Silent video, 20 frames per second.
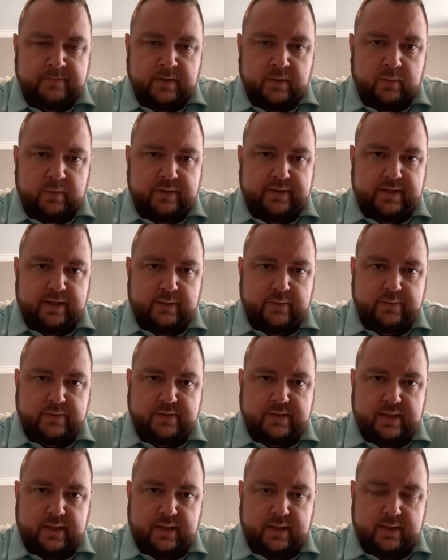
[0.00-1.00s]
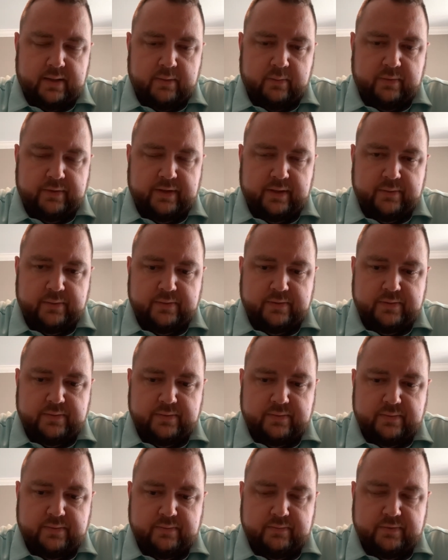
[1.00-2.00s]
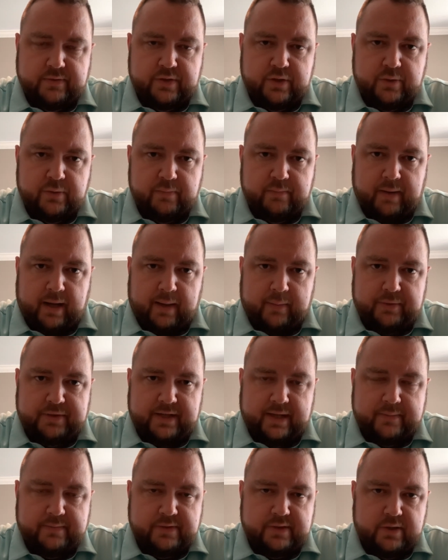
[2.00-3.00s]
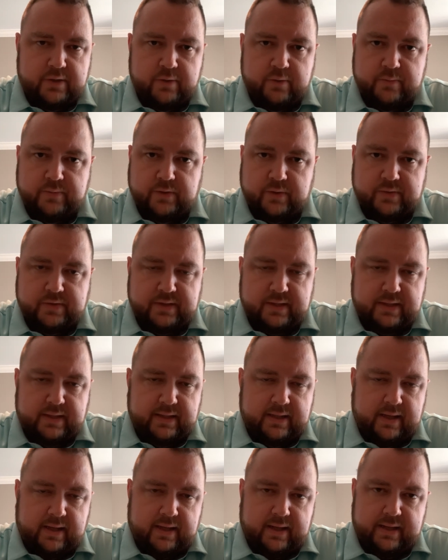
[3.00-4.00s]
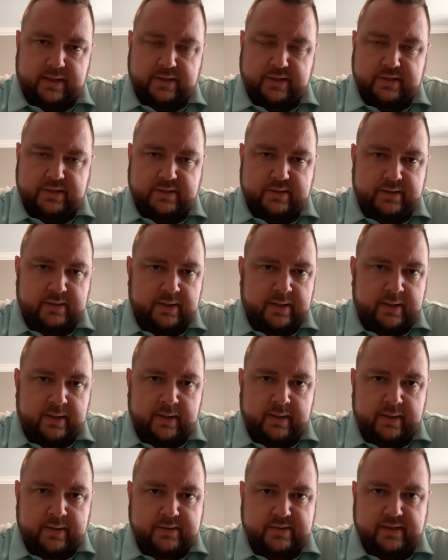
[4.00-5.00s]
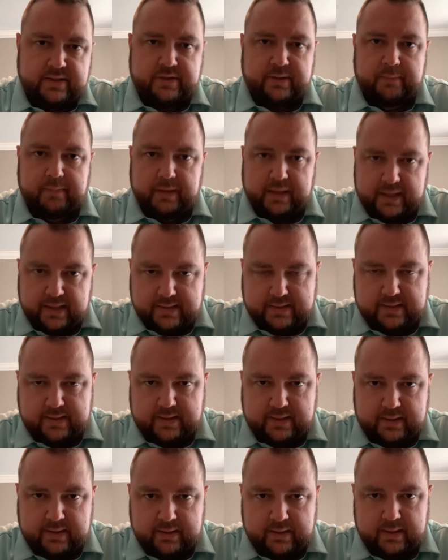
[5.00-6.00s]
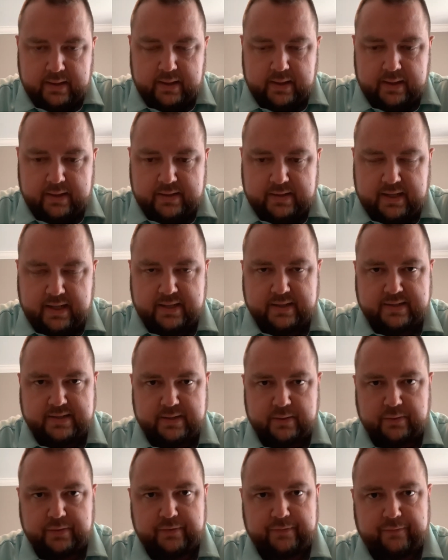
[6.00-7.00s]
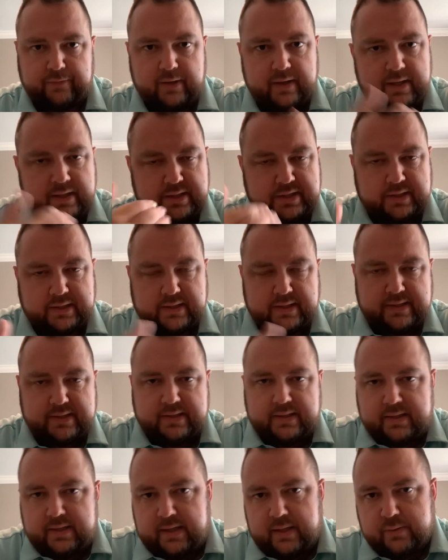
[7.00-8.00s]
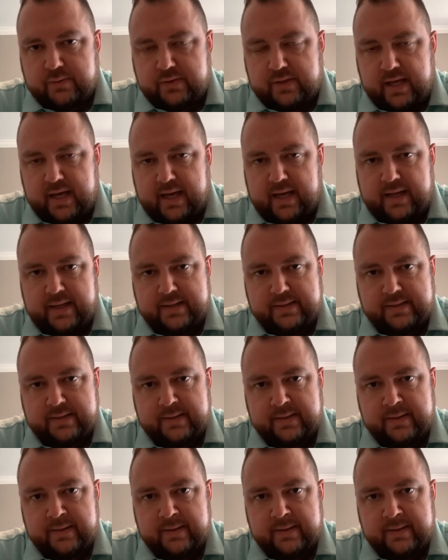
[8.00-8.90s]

with those uh, with those Zoom Bible time Zooms on Sunday night. Just such a blessing uh, to kind of sit on the fringe and listen to those guys.